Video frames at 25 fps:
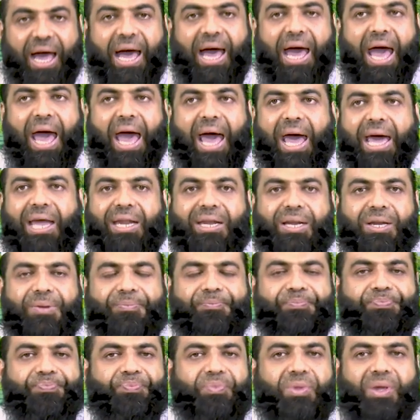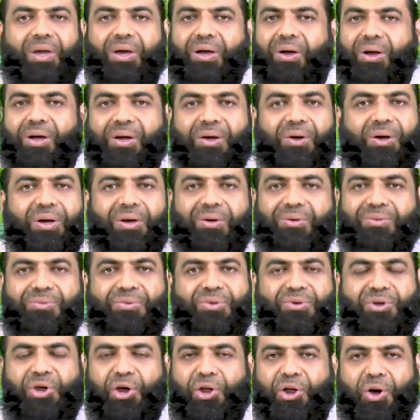And
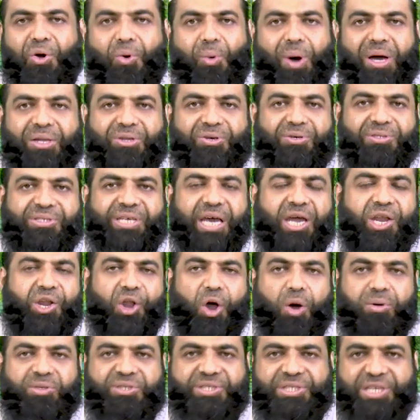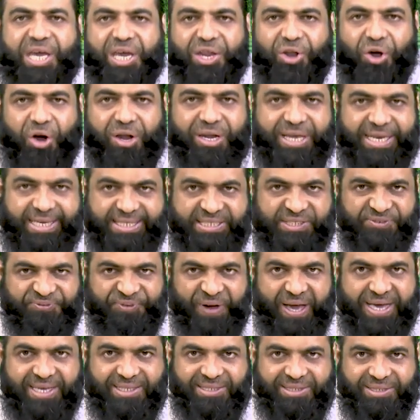you know what you say, no skin on his
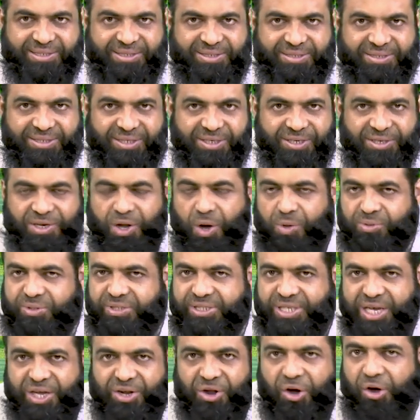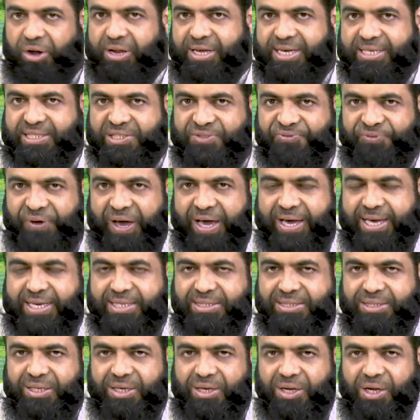face. No skin on his
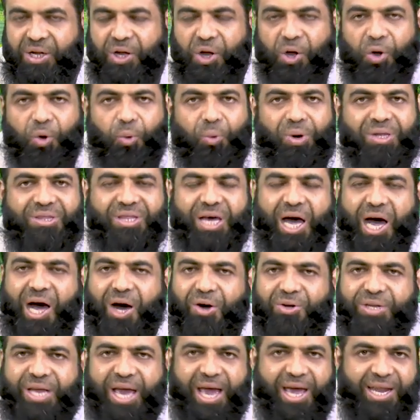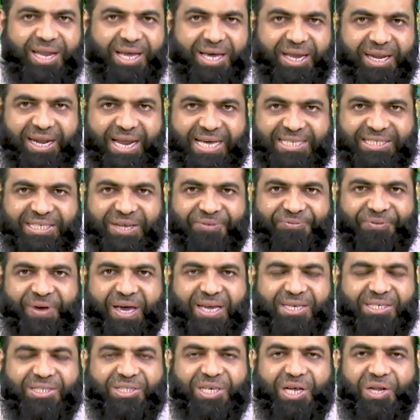face, without any
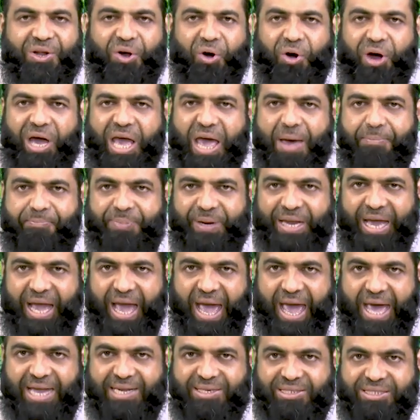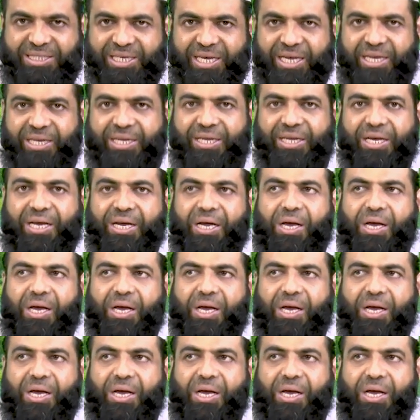reservation or apprehension.